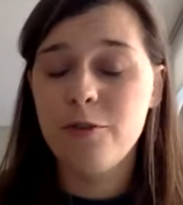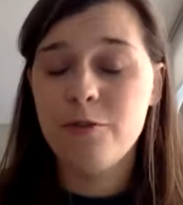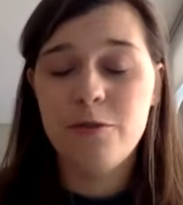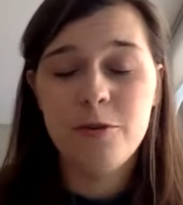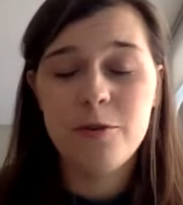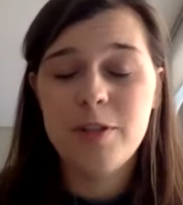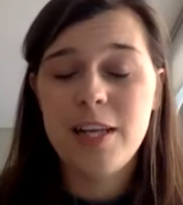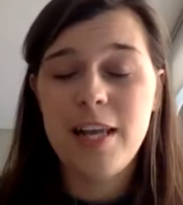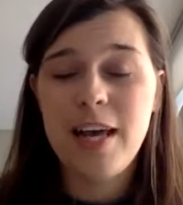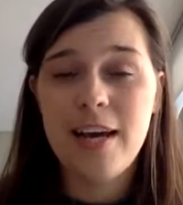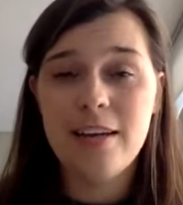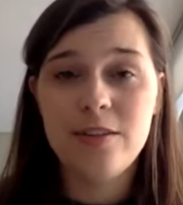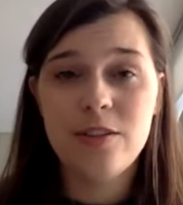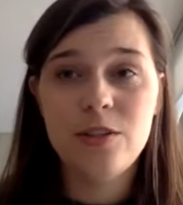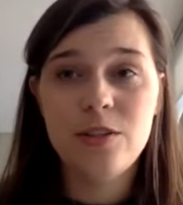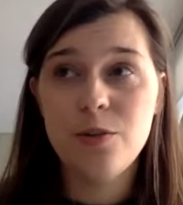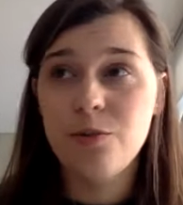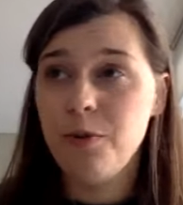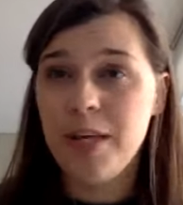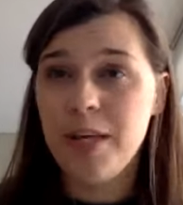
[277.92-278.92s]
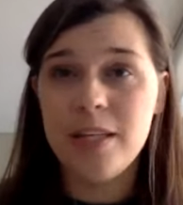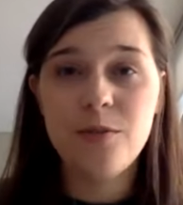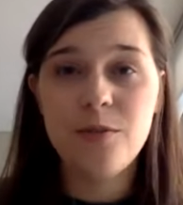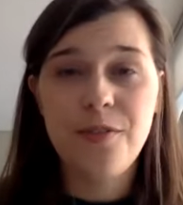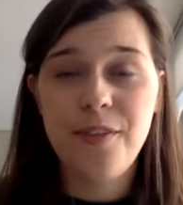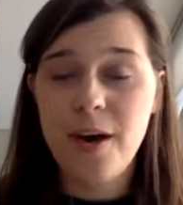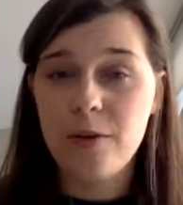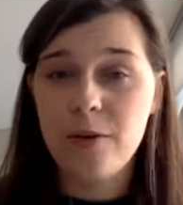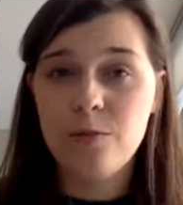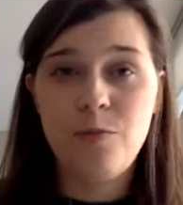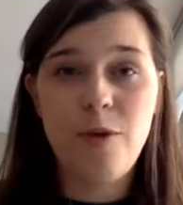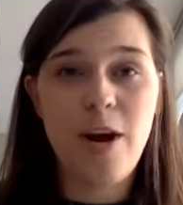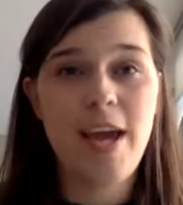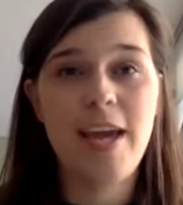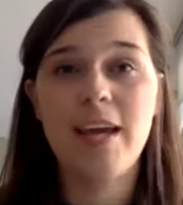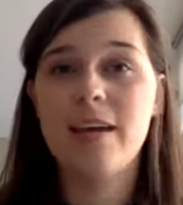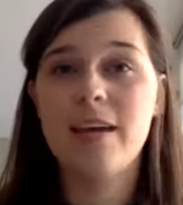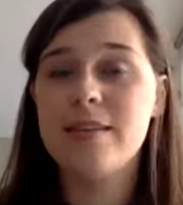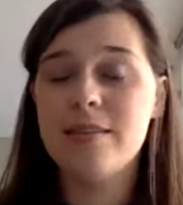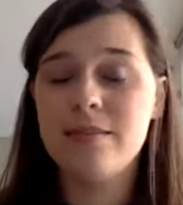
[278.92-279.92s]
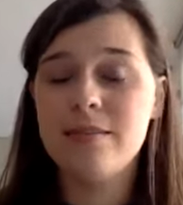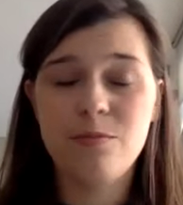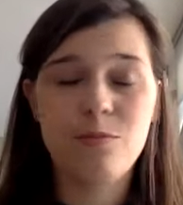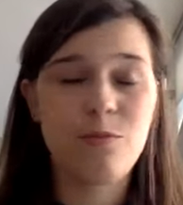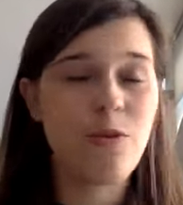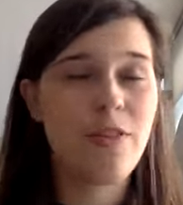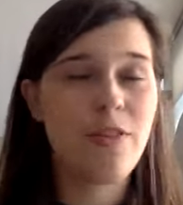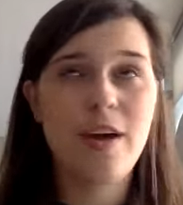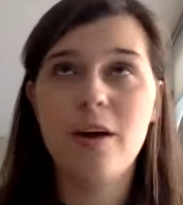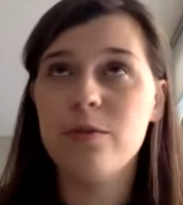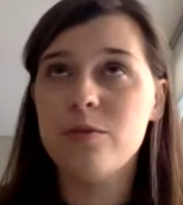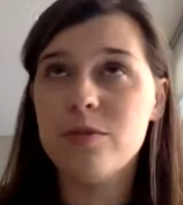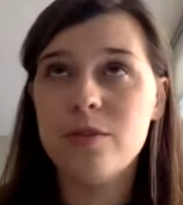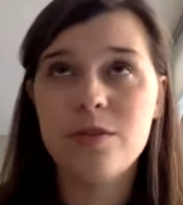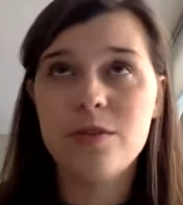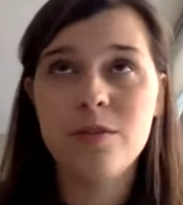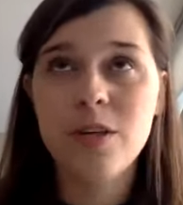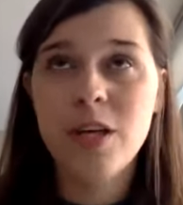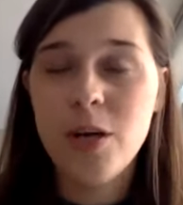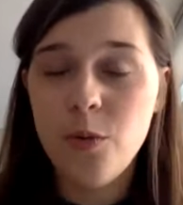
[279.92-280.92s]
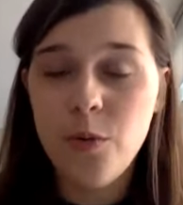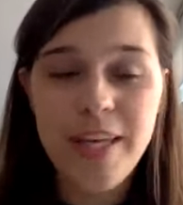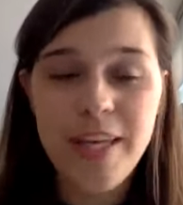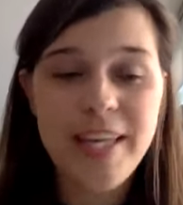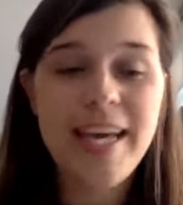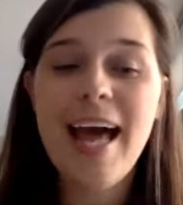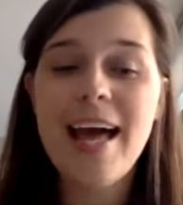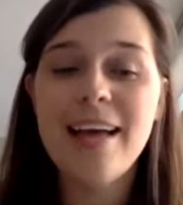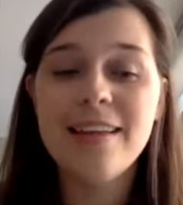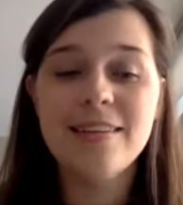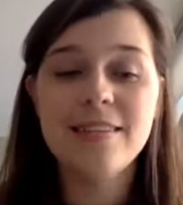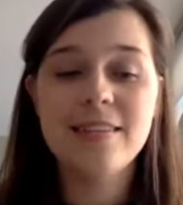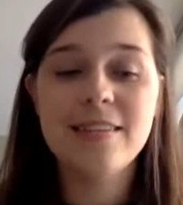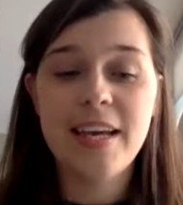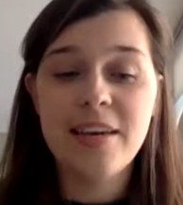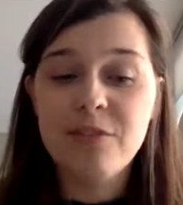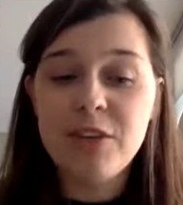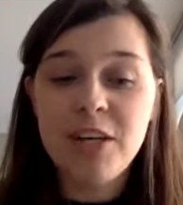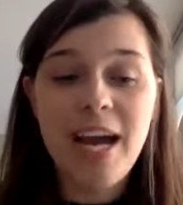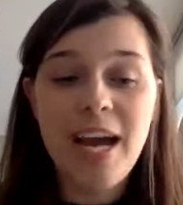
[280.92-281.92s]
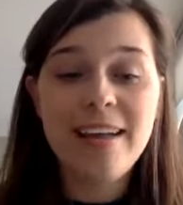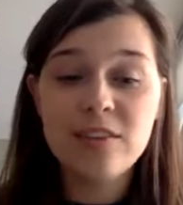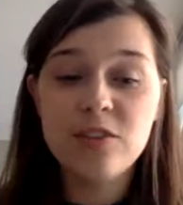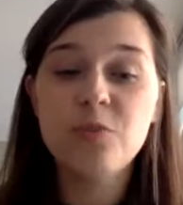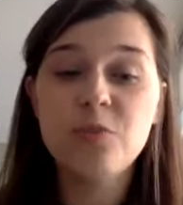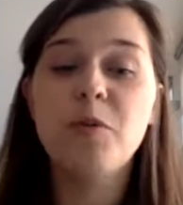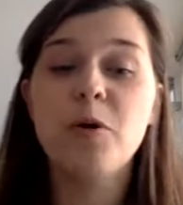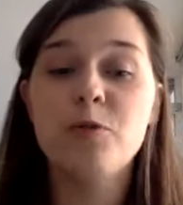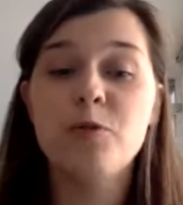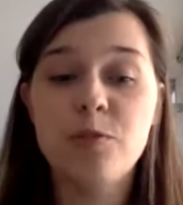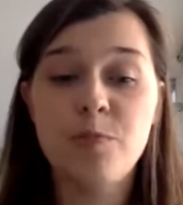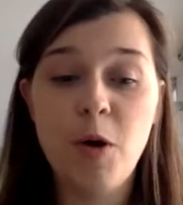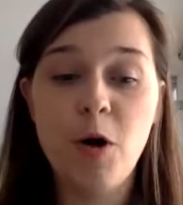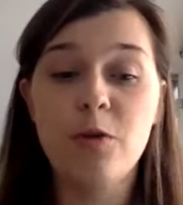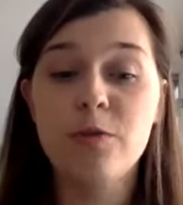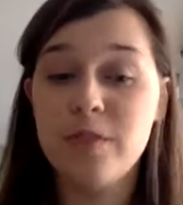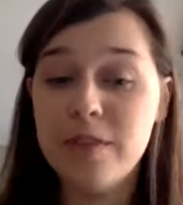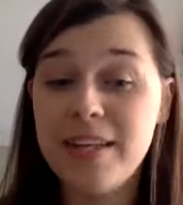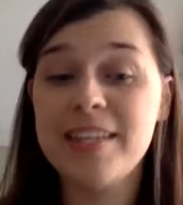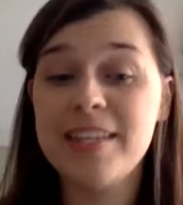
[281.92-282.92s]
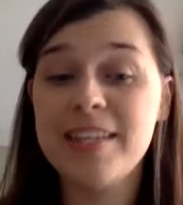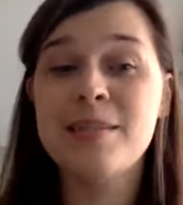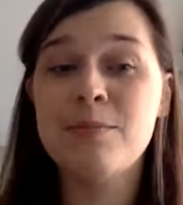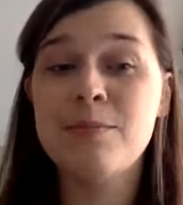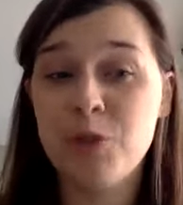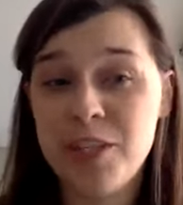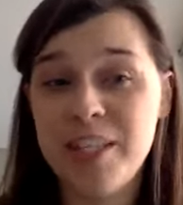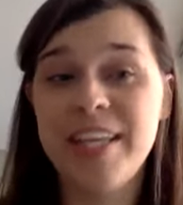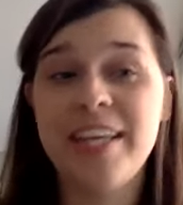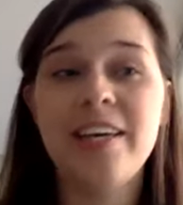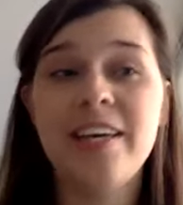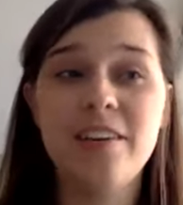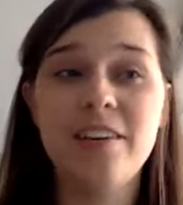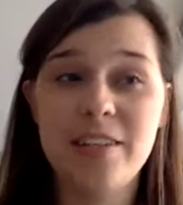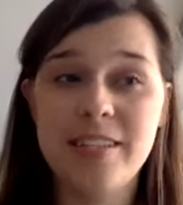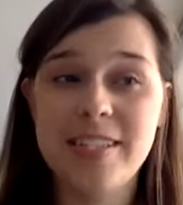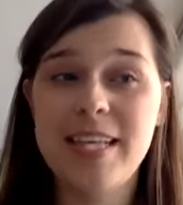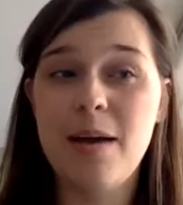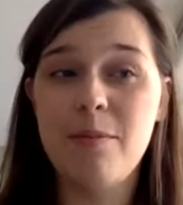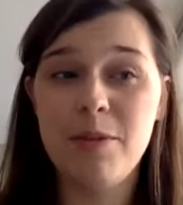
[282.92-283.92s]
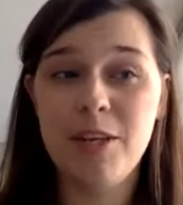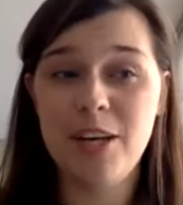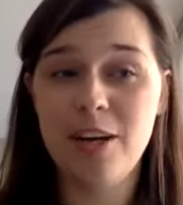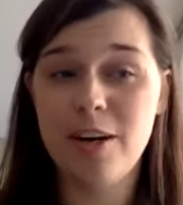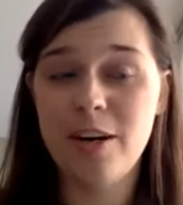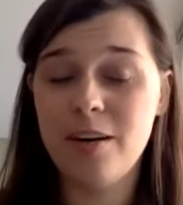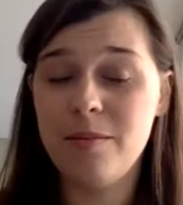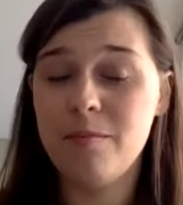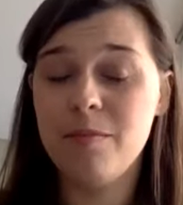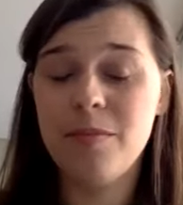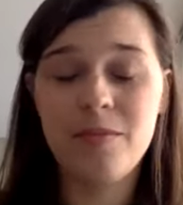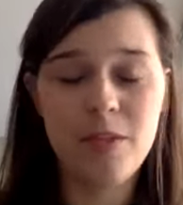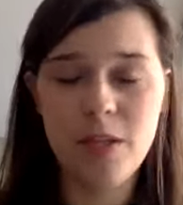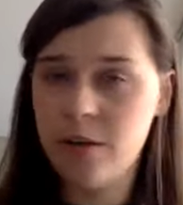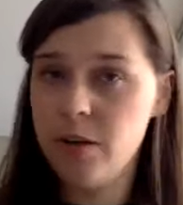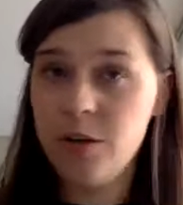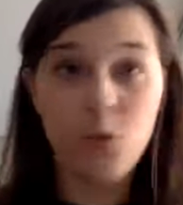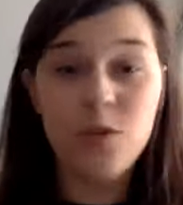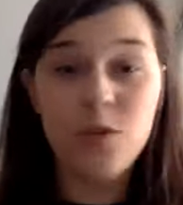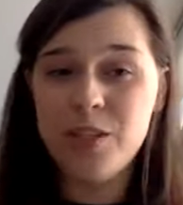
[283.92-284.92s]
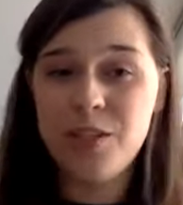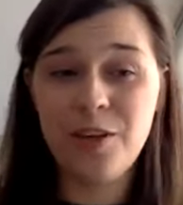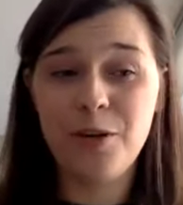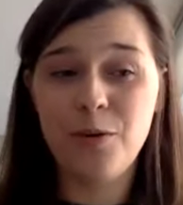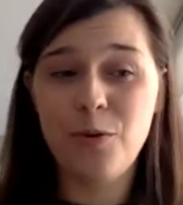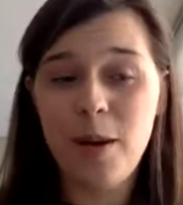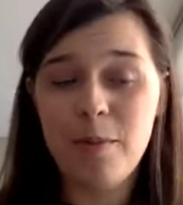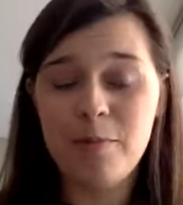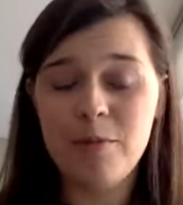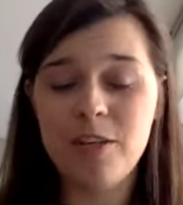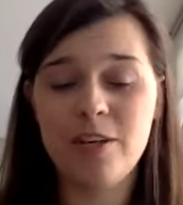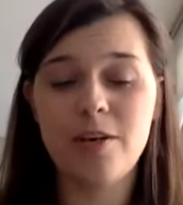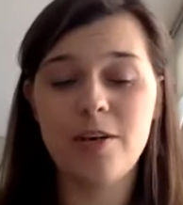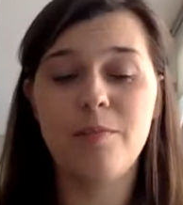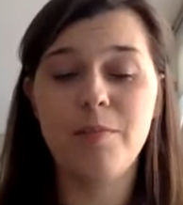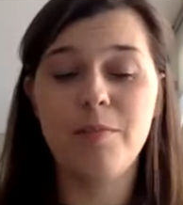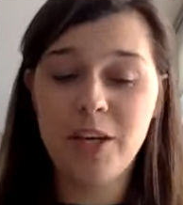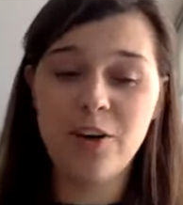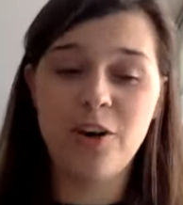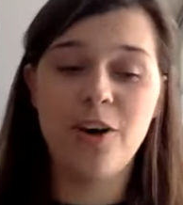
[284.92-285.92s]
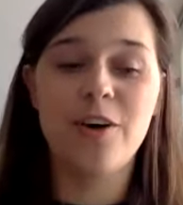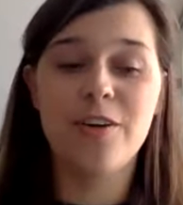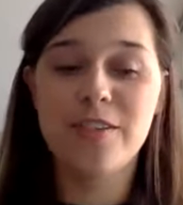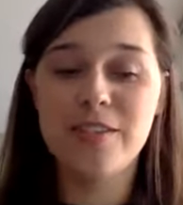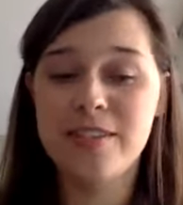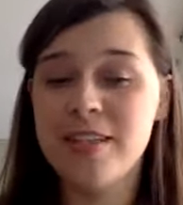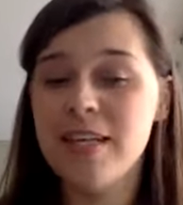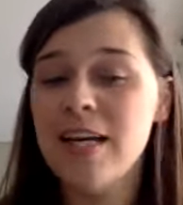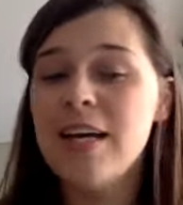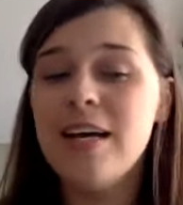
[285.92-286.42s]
the last 2 weeks without breaks, without weekends. I even had to postpone this particular webinar, because